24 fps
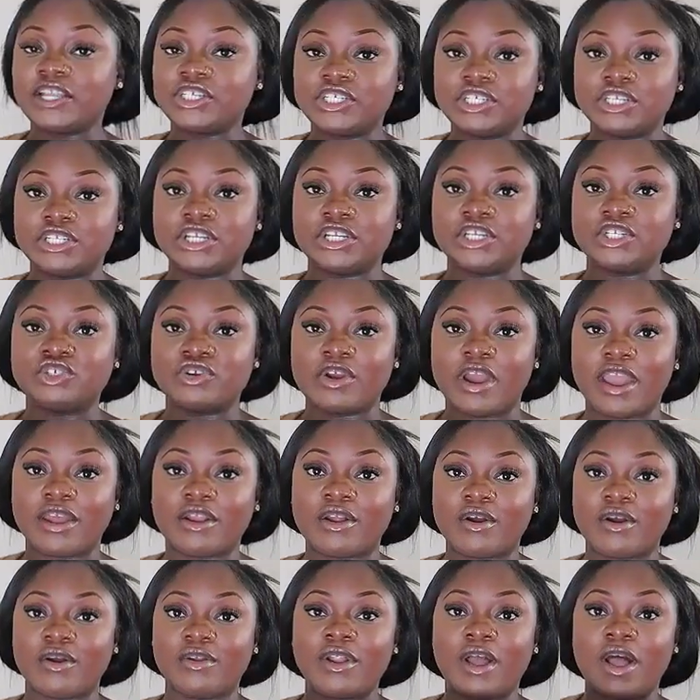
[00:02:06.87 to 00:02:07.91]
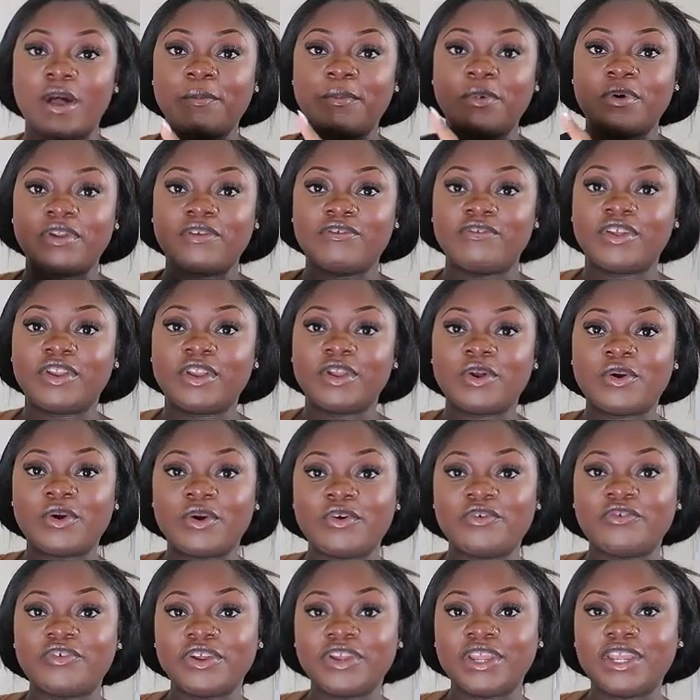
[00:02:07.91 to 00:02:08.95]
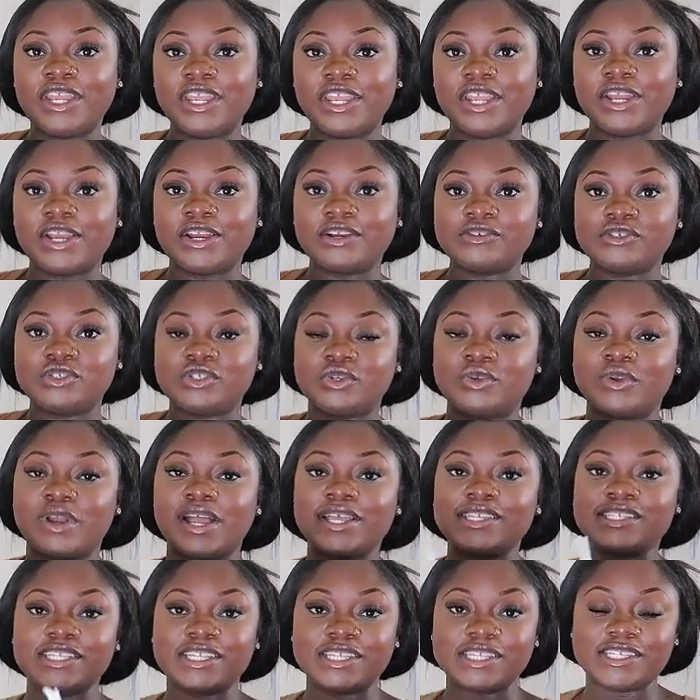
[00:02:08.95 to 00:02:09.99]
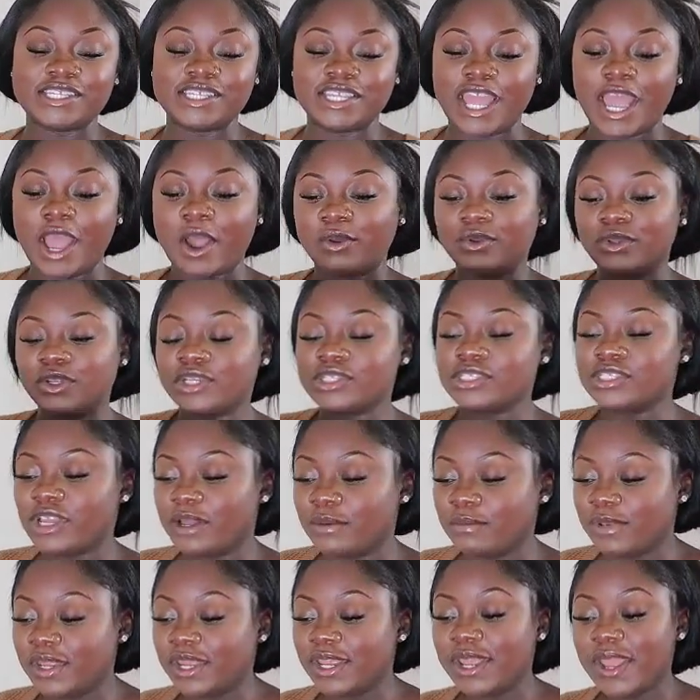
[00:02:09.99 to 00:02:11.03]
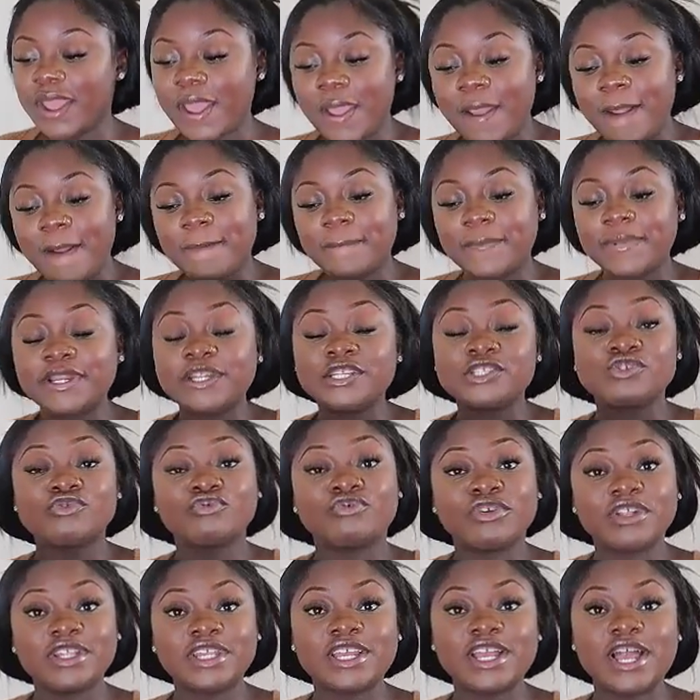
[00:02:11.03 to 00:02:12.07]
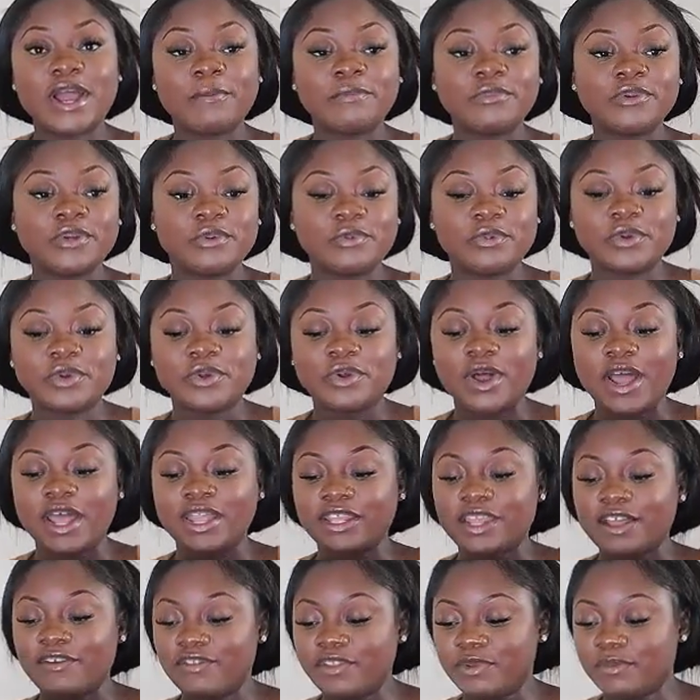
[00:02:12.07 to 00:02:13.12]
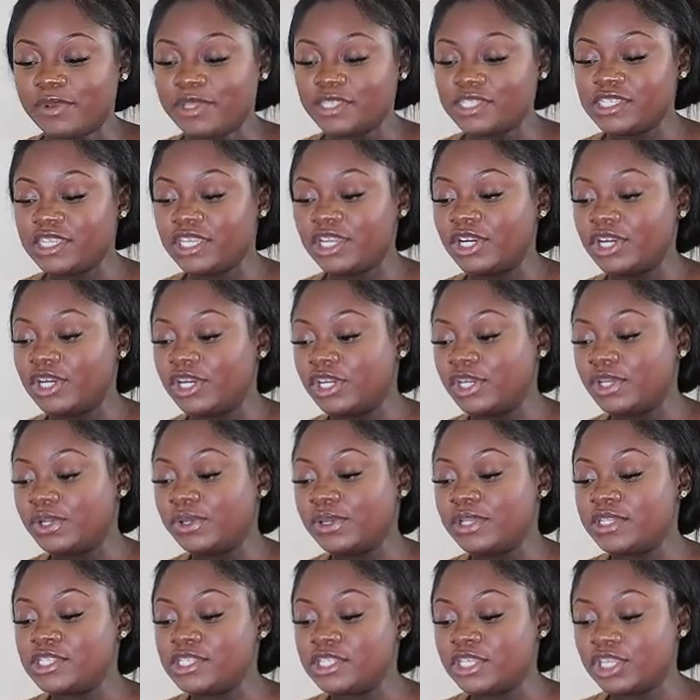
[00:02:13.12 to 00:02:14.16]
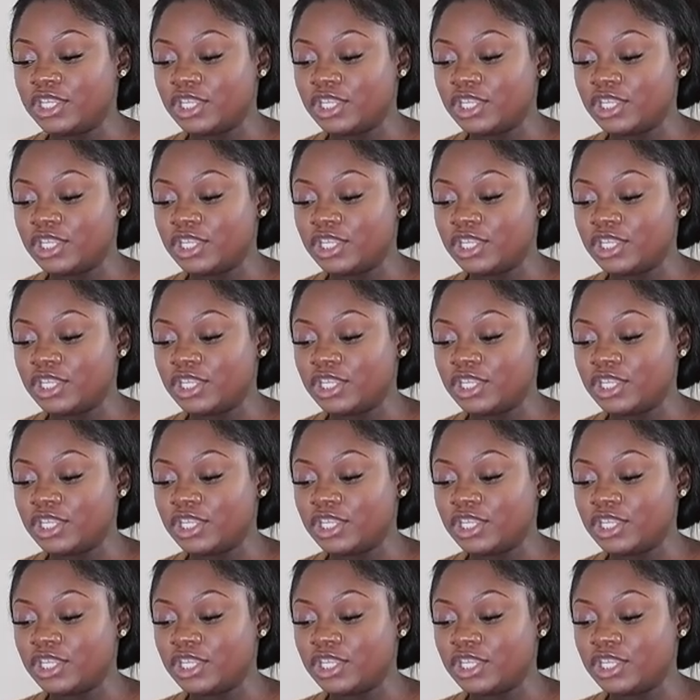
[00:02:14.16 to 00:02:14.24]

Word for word: actually did try it on. I'll put a video over here so you guys can see how it looks on me. But it's really comfortable. I love the material. It's